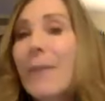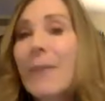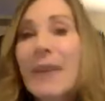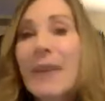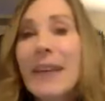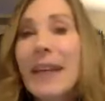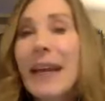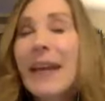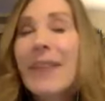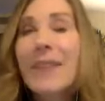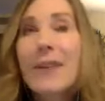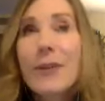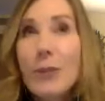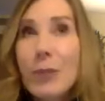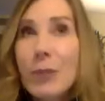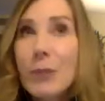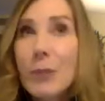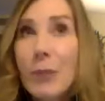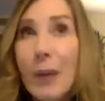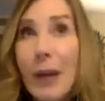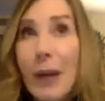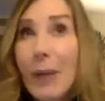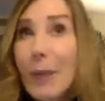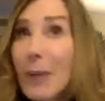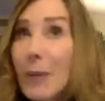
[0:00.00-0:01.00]
And there was
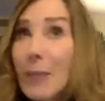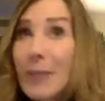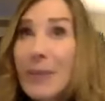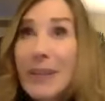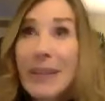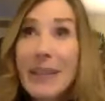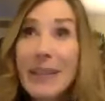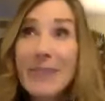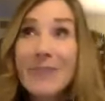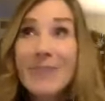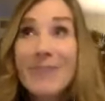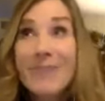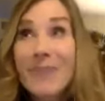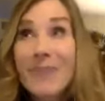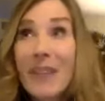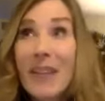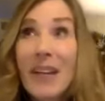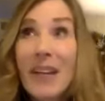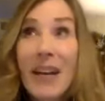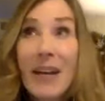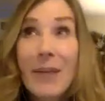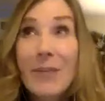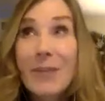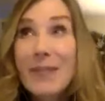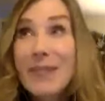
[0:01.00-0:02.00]
probably,
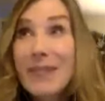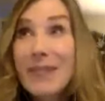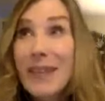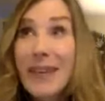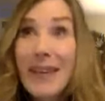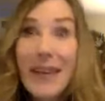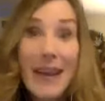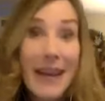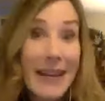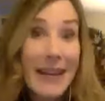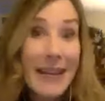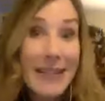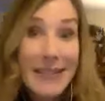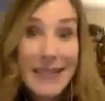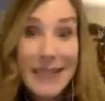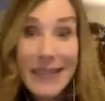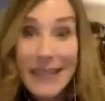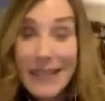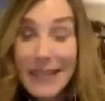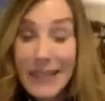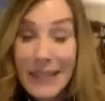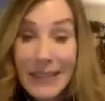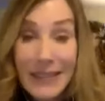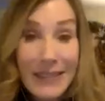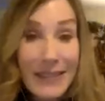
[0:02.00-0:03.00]
I would say
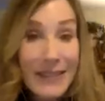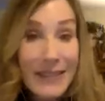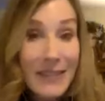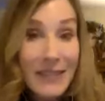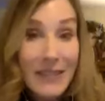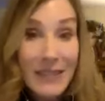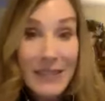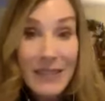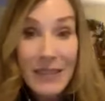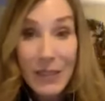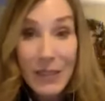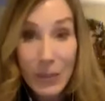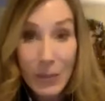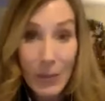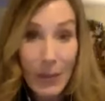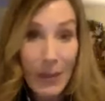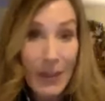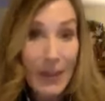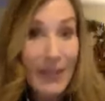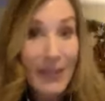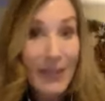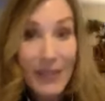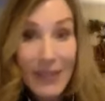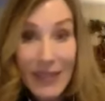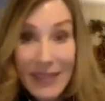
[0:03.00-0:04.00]
18 to
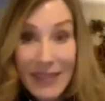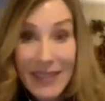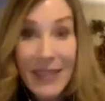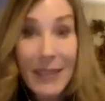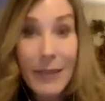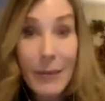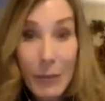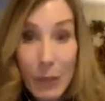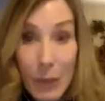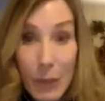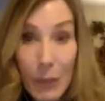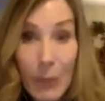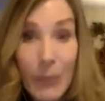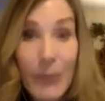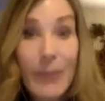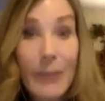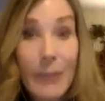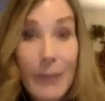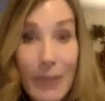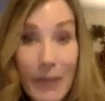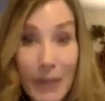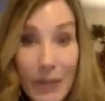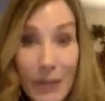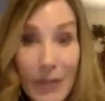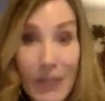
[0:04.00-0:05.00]
20 of us there. It was a pretty
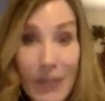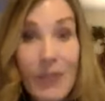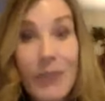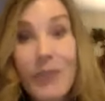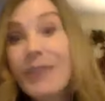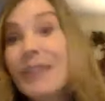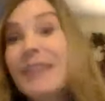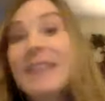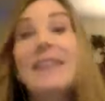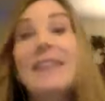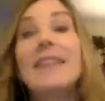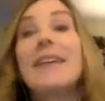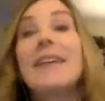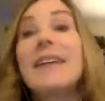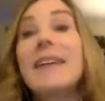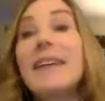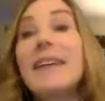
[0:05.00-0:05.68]
big retreat.